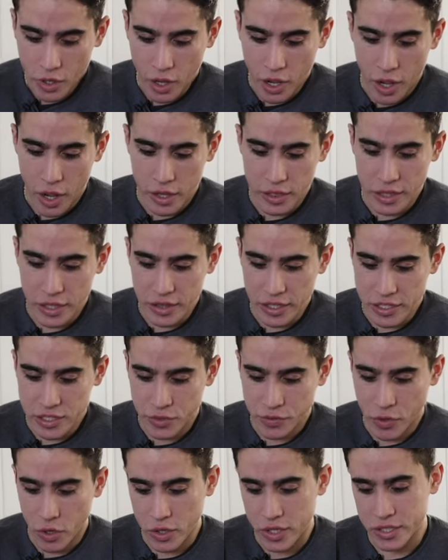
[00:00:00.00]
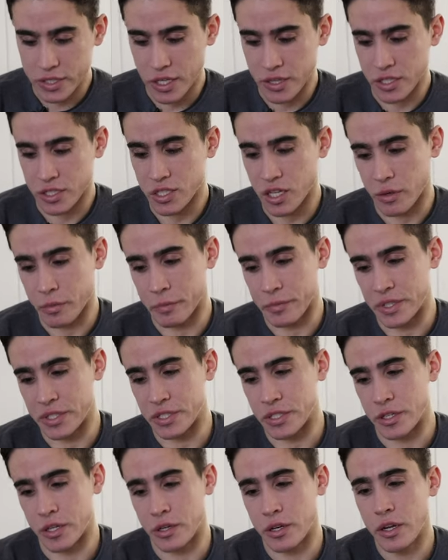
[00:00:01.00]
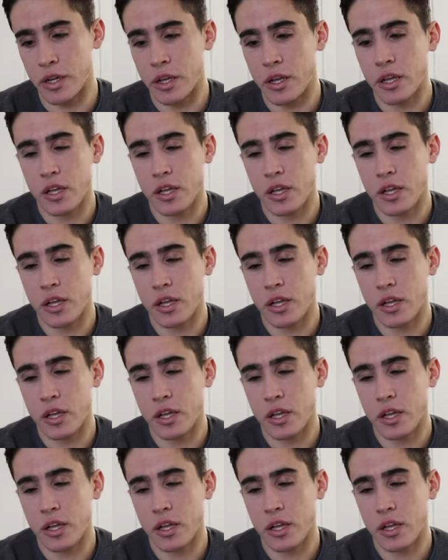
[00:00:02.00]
uh, let, us focus on the supplements here.